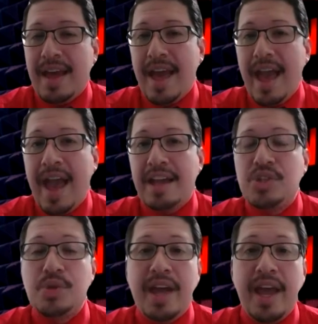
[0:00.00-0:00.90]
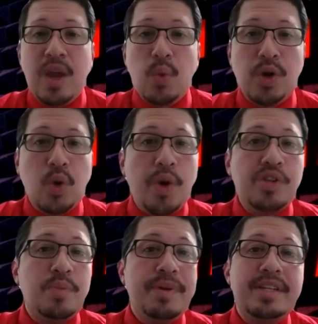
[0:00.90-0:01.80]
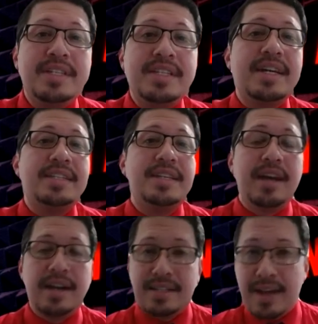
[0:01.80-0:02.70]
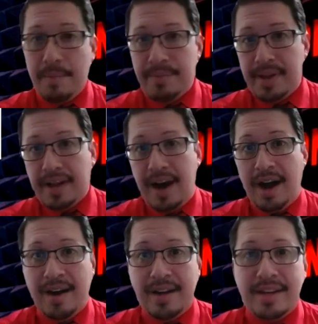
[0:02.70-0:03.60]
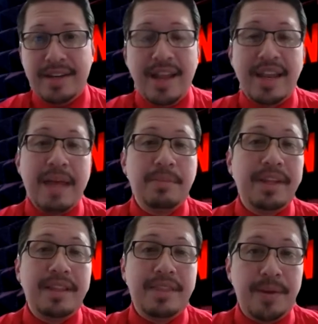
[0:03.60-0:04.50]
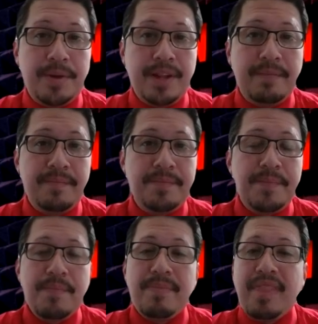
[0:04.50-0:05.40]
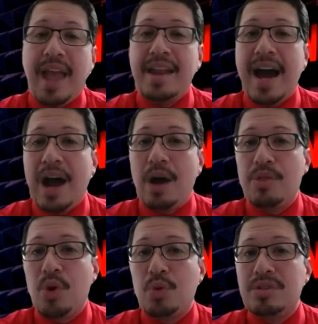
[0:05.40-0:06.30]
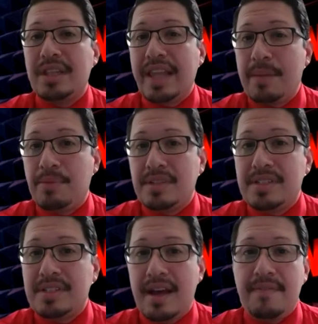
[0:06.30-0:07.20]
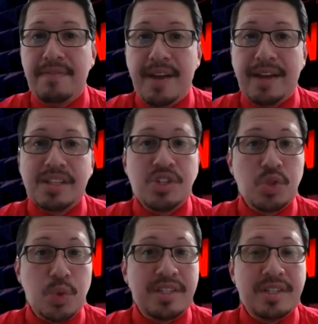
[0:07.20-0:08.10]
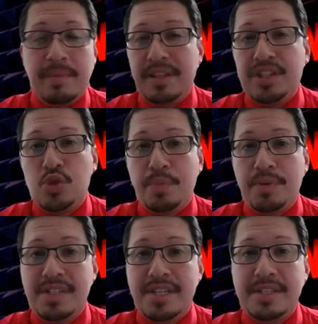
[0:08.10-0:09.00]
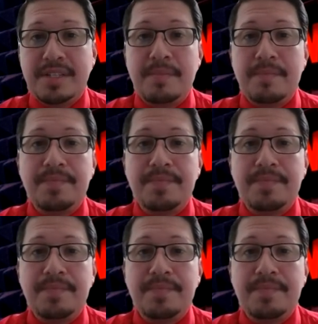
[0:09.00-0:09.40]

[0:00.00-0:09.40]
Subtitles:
and today we're going to be discussing a topic on labeling theory and how those labels affect a student's ability to persist.